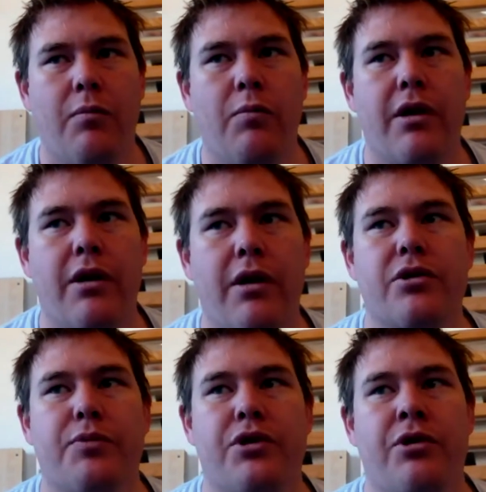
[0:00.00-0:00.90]
where there
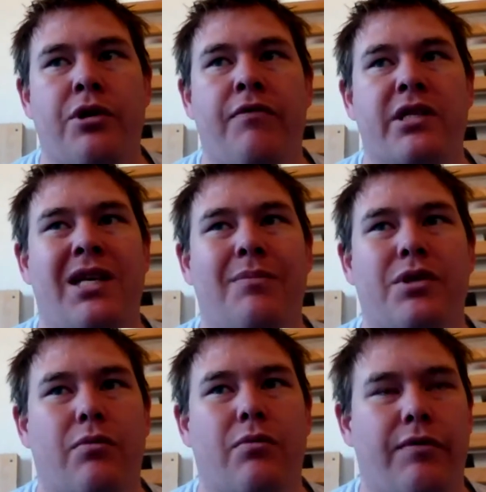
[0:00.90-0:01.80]
is opportunity for
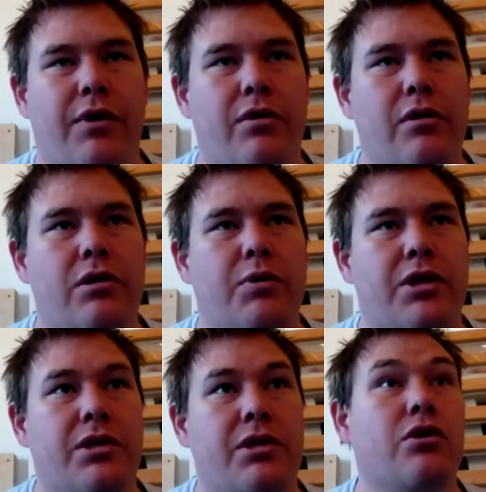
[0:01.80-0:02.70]
tips and reviews,
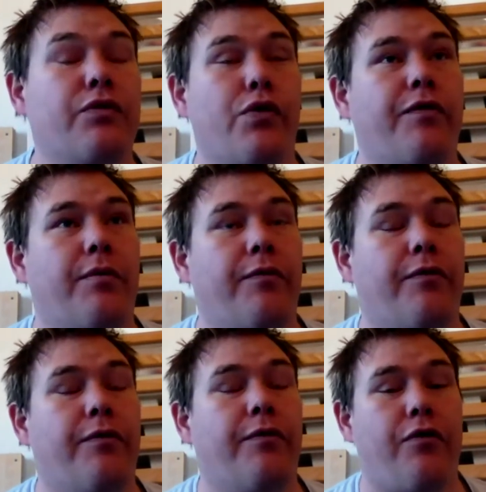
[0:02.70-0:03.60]
which is useful from
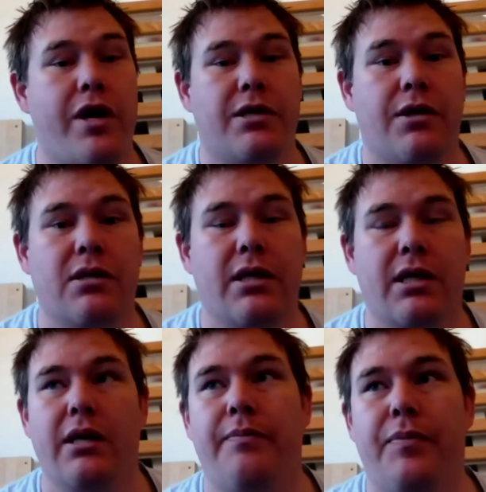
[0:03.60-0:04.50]
friends and things
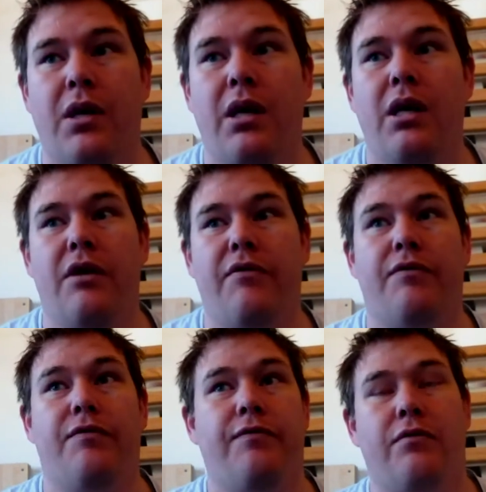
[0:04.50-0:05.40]
like that.
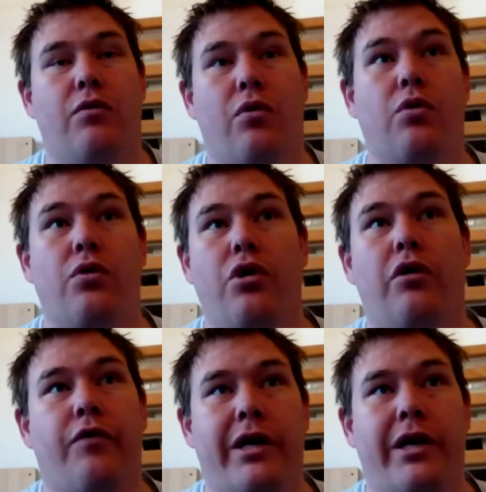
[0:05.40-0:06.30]
Even if, or
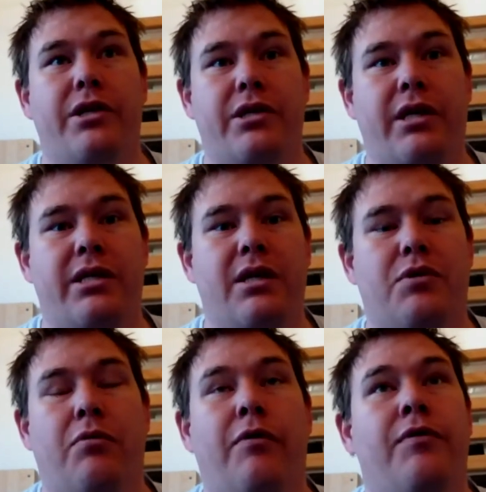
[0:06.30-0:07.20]
not friends, you see
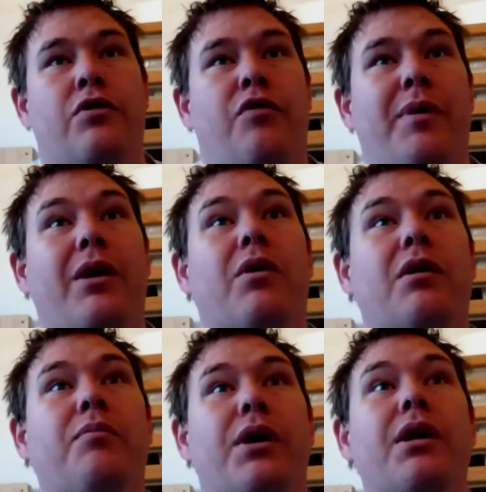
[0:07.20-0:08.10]
tips and reviews from
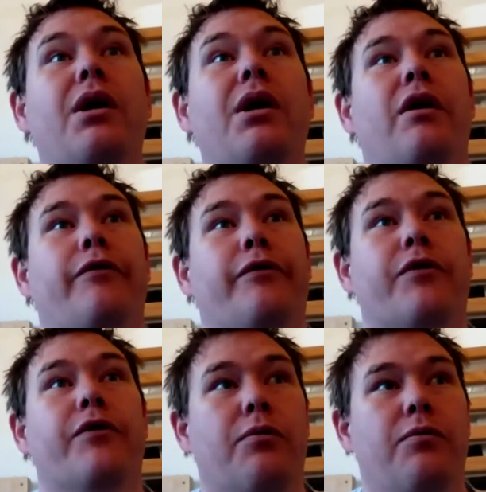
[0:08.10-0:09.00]
anyone. But if
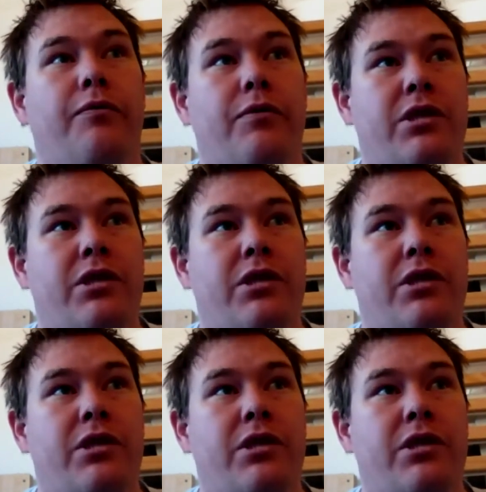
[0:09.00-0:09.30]
you've got